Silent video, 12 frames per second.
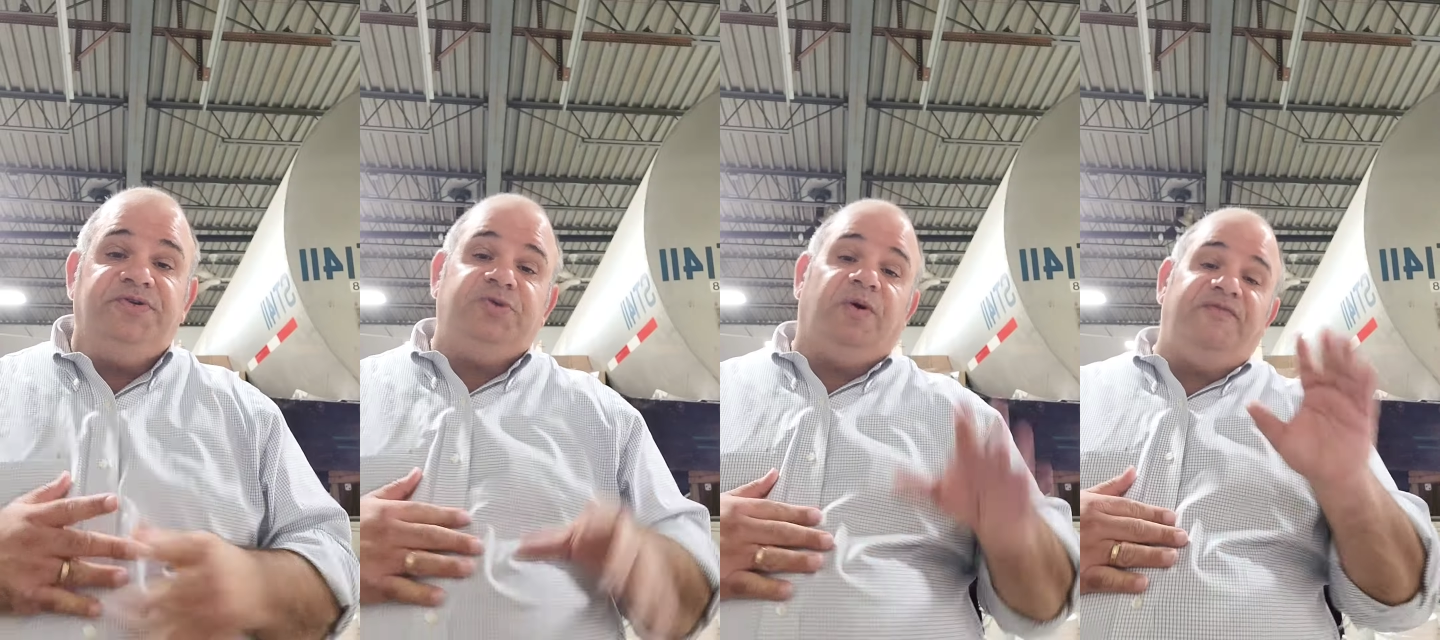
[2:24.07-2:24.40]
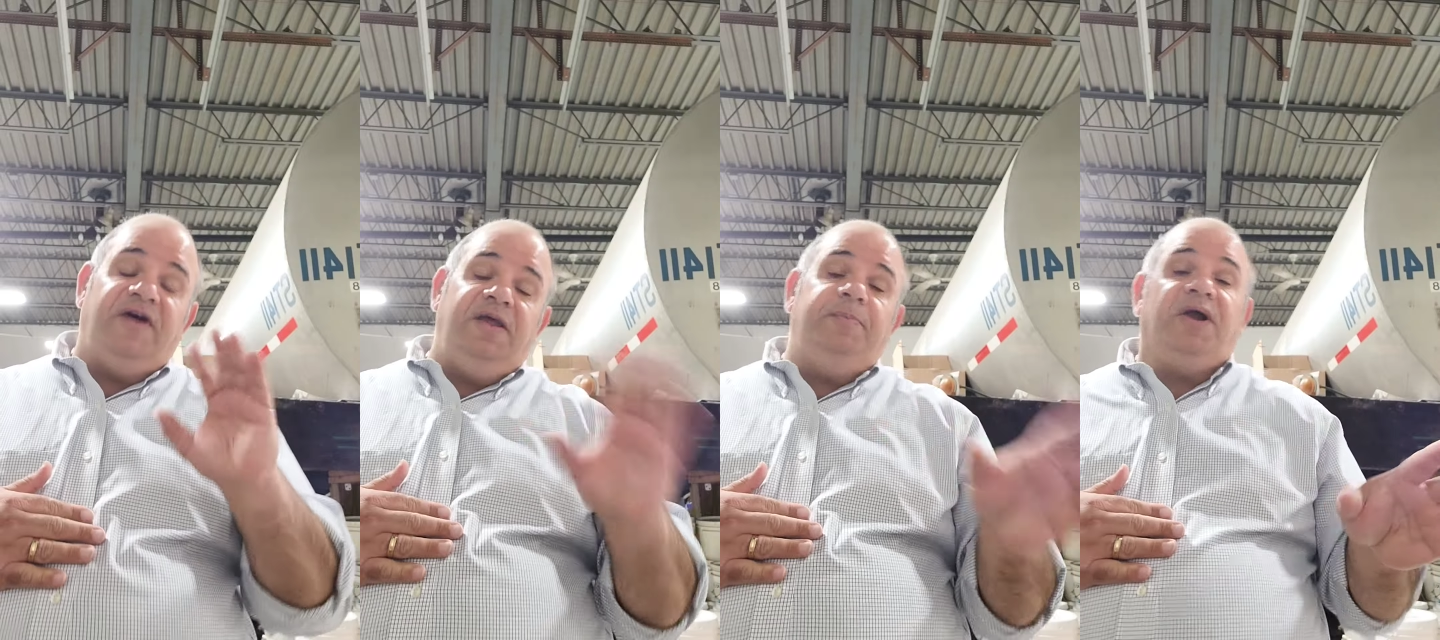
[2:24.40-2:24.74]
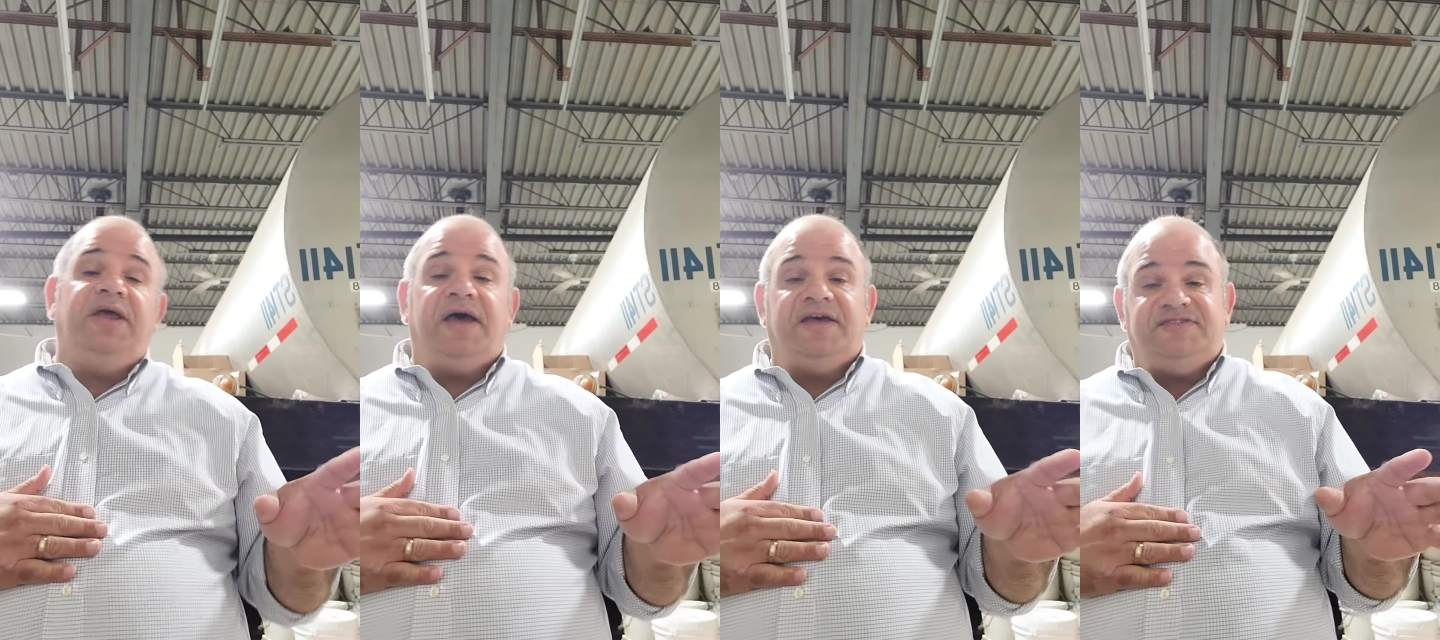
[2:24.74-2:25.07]
So if
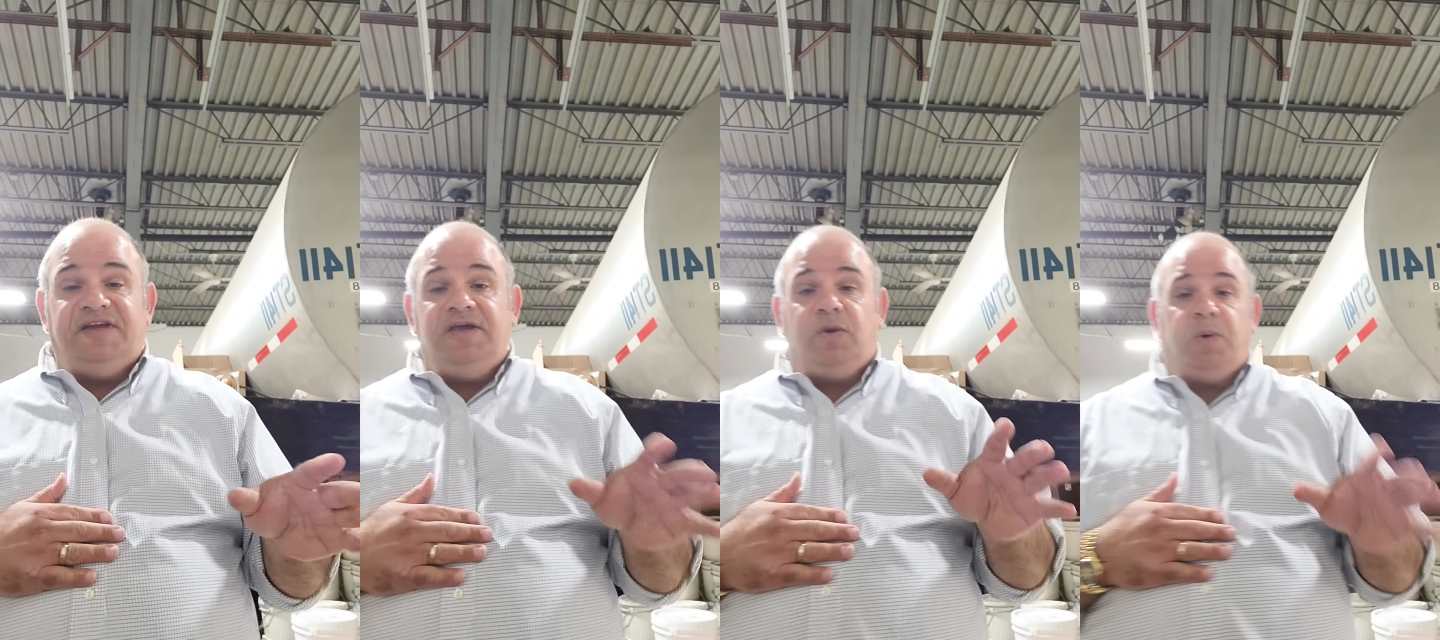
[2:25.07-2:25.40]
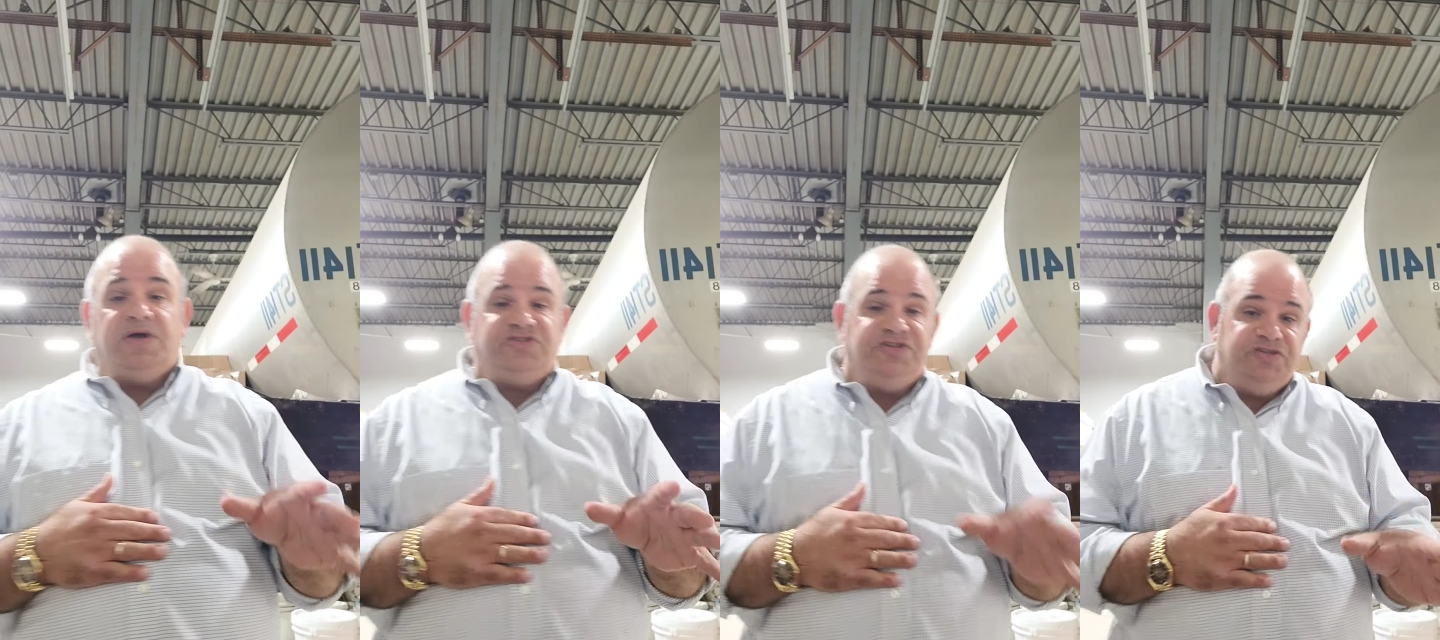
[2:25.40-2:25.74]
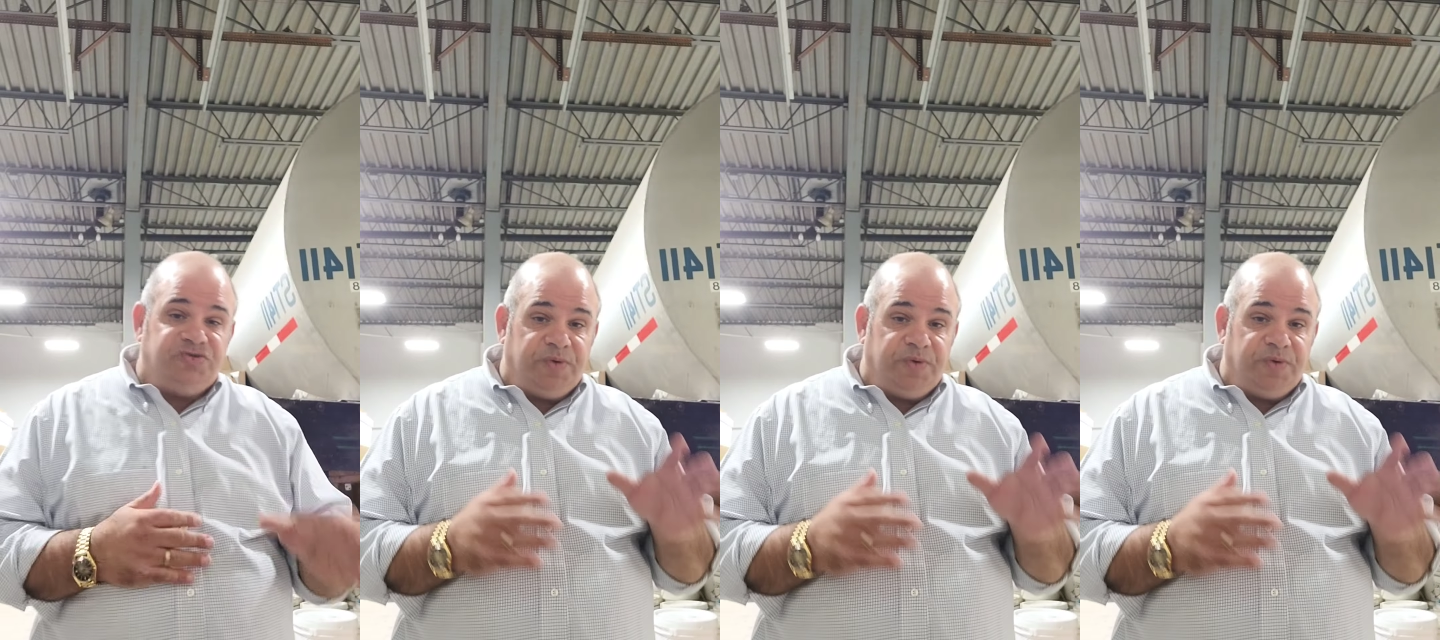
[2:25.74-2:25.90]
anybody has any questions